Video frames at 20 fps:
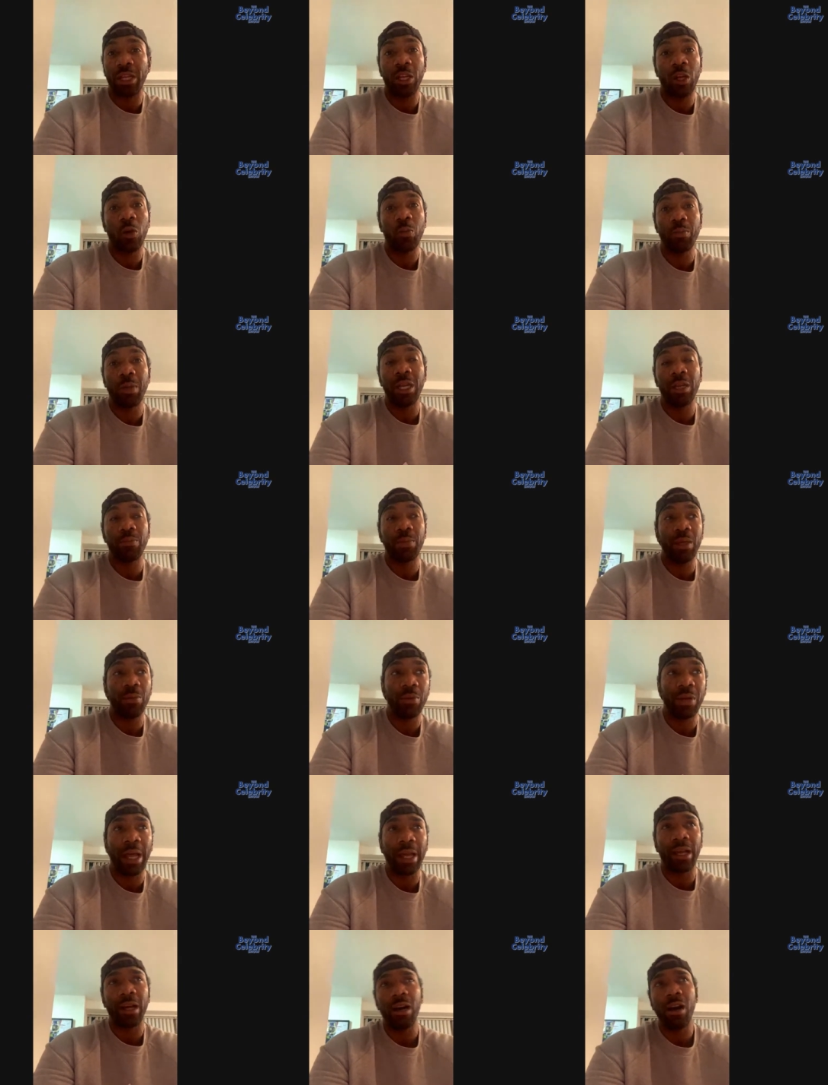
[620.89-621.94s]
I know many people
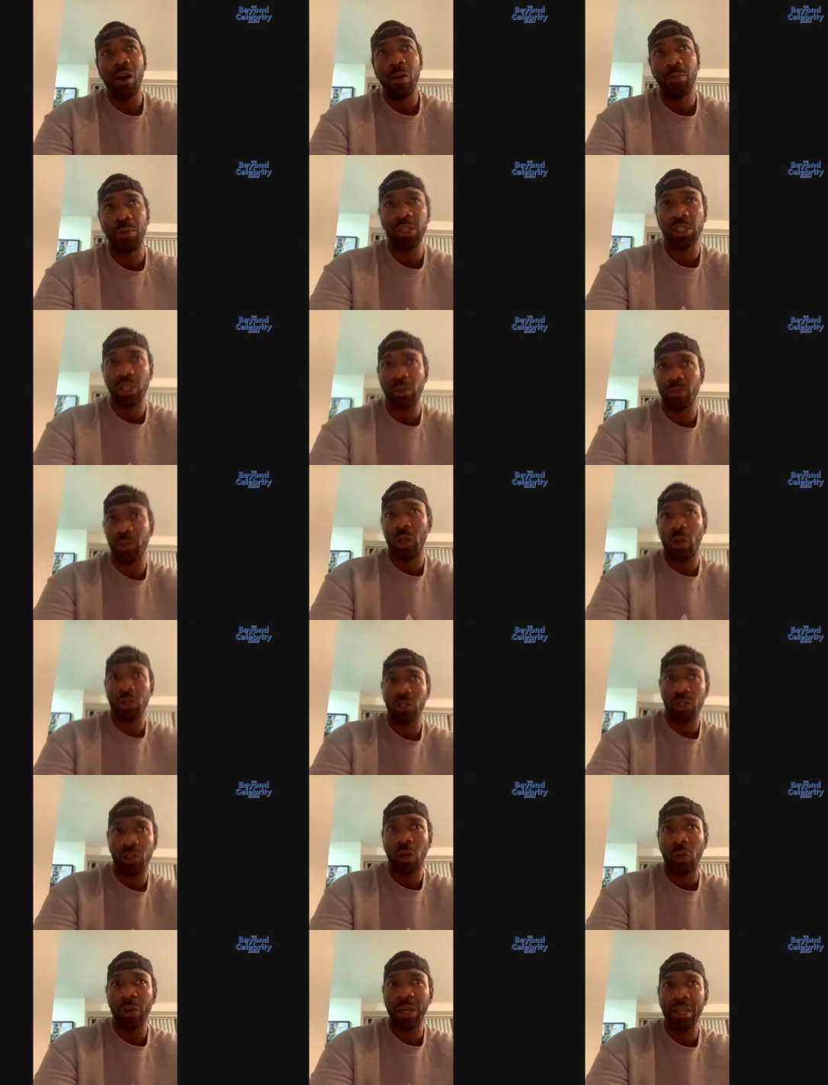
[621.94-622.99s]
like, oh, push-ups are
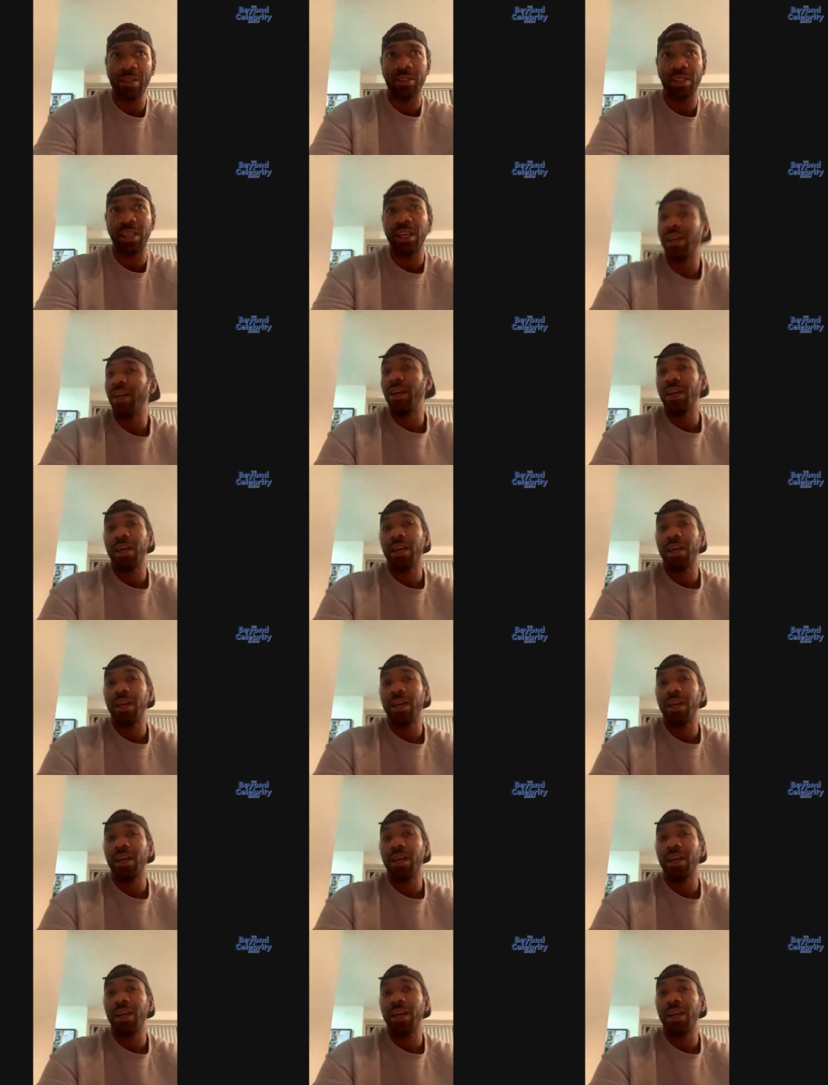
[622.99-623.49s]
so easy.